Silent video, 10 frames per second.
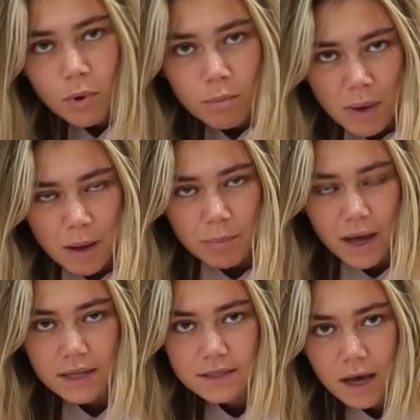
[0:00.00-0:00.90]
One man
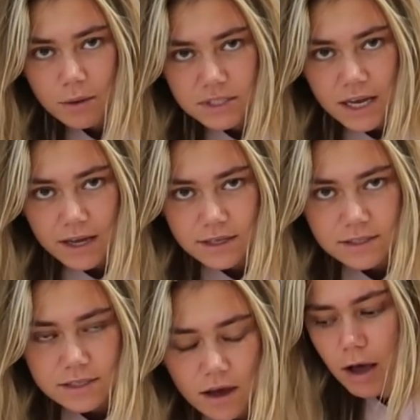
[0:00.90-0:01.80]
band
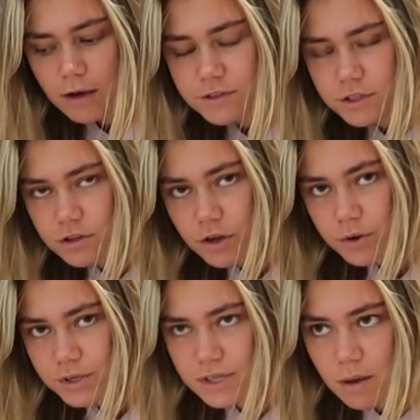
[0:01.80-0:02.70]
nowadays. I have to
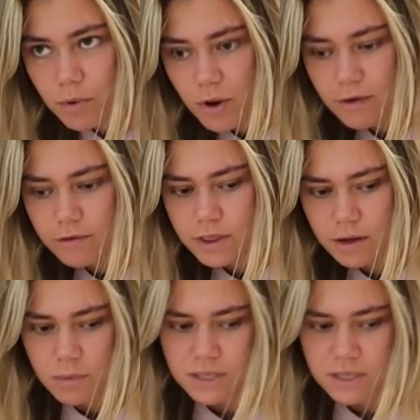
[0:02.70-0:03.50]
do and assemble everything